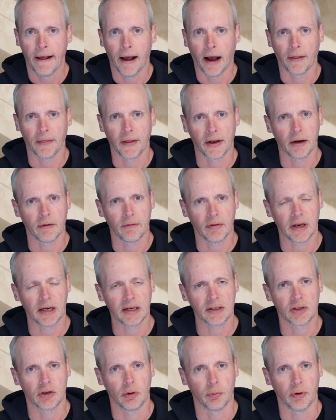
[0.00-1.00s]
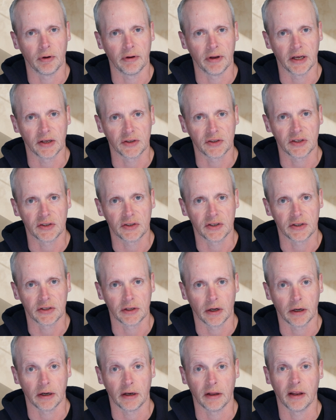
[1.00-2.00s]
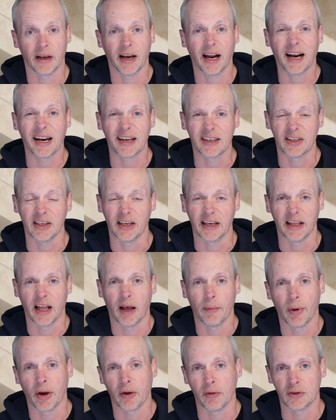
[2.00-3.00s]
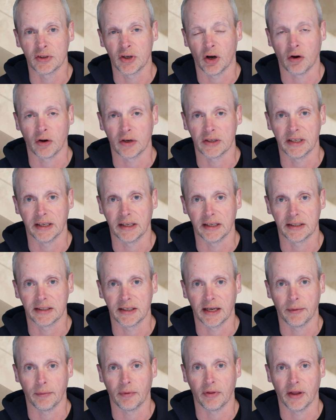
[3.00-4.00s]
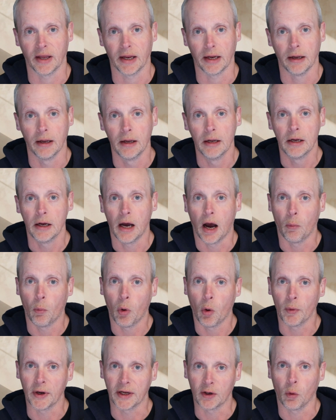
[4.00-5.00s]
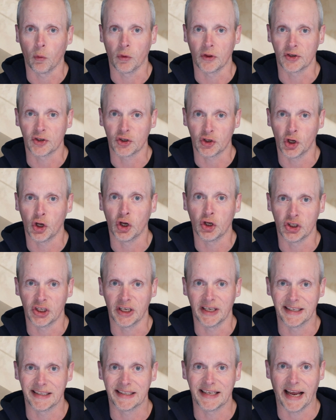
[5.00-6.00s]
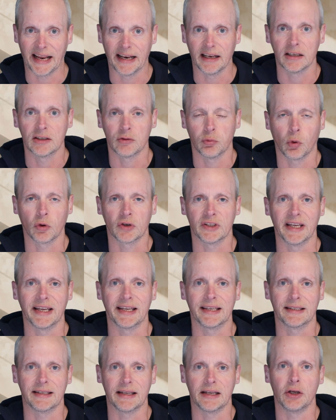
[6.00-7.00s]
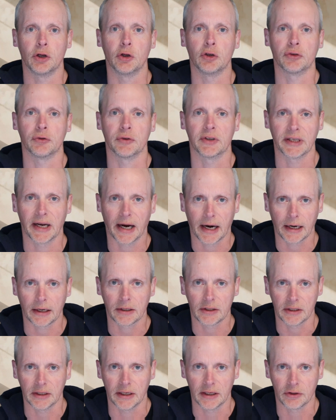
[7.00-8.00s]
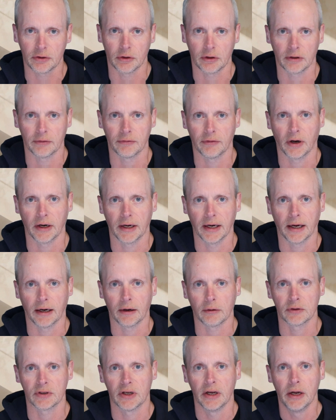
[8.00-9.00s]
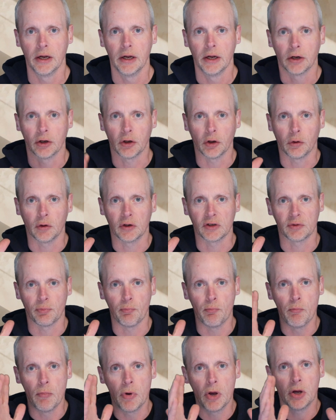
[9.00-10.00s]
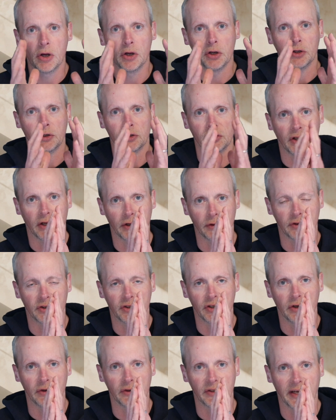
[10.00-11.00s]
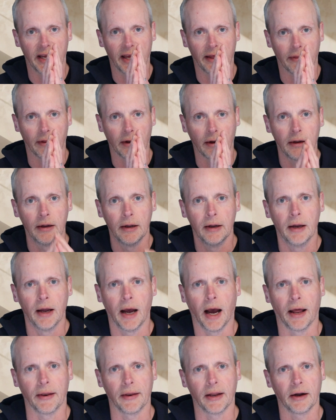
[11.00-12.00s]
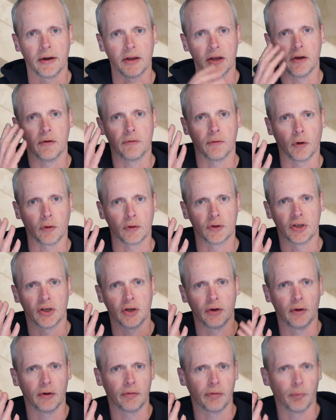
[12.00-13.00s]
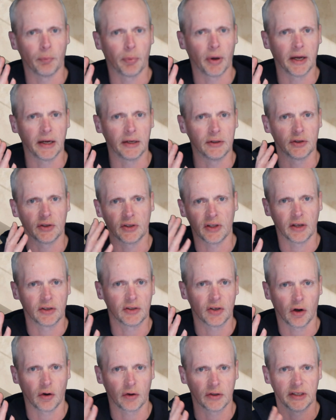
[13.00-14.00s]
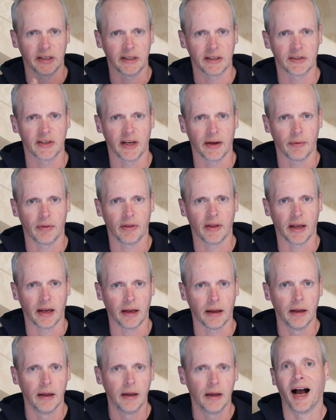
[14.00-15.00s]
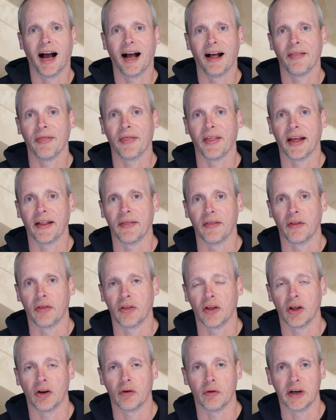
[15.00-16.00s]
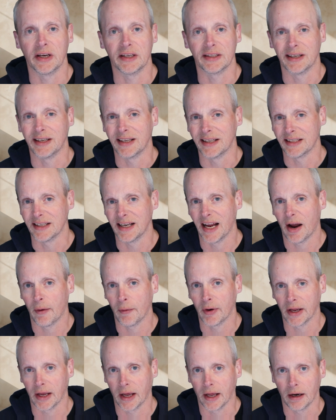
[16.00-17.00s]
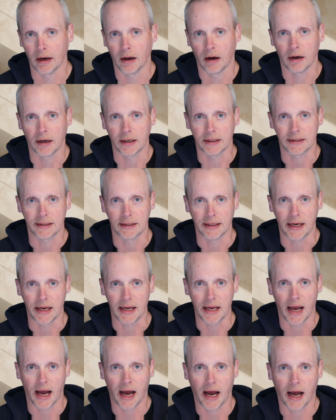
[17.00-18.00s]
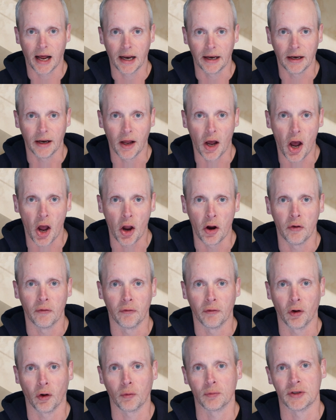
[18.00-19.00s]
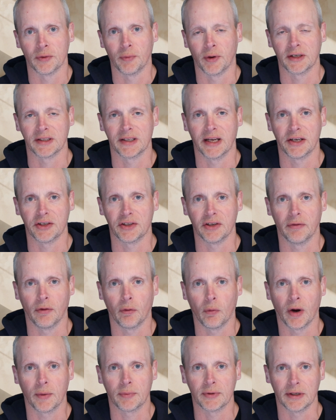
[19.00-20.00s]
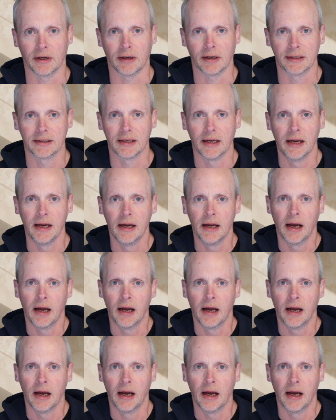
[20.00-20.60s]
And then over the last couple of years, it's decided that actually they're both targeting the same thing, and what we call the search intent, what it is the user is actually trying to find out, Google has merged those 2 together, and now you've got 2 different pages that are targeting the same thing. And then the third reason is now and again I see an over-optimization of a website.